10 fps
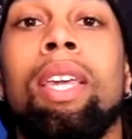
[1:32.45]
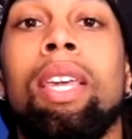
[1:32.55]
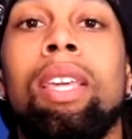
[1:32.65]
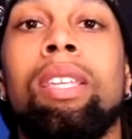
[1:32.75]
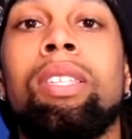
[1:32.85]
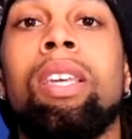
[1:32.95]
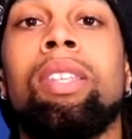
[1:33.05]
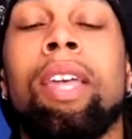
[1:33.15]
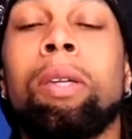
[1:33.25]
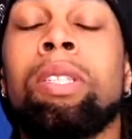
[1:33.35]
is
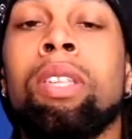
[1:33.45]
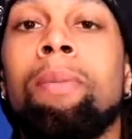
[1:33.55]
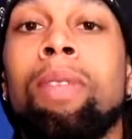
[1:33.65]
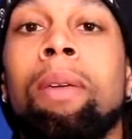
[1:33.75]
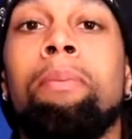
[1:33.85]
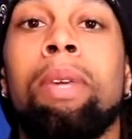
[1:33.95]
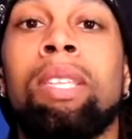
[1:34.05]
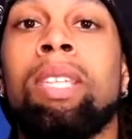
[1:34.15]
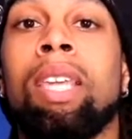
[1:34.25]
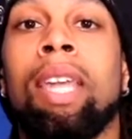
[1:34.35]
there's something
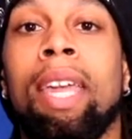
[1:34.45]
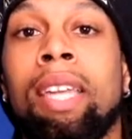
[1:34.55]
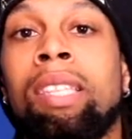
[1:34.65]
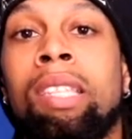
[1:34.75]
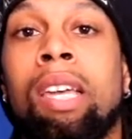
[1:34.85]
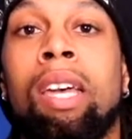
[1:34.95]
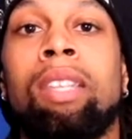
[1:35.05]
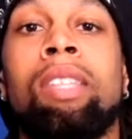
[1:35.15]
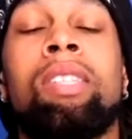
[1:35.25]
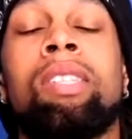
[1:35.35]
missing
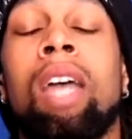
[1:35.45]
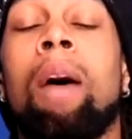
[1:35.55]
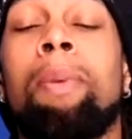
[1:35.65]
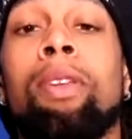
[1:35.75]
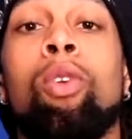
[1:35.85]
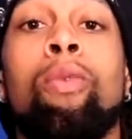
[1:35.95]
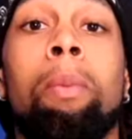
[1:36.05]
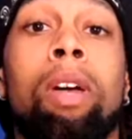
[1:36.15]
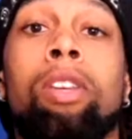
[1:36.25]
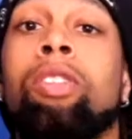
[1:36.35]
inside that's stopping you
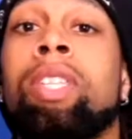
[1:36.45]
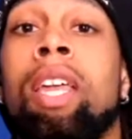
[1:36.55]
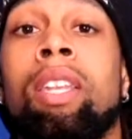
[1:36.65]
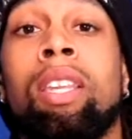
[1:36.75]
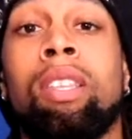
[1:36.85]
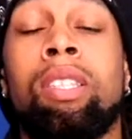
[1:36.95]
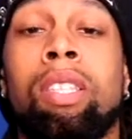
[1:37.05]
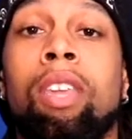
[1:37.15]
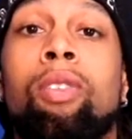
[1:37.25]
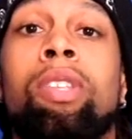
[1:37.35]
from understanding
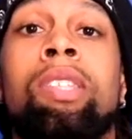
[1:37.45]
this skill,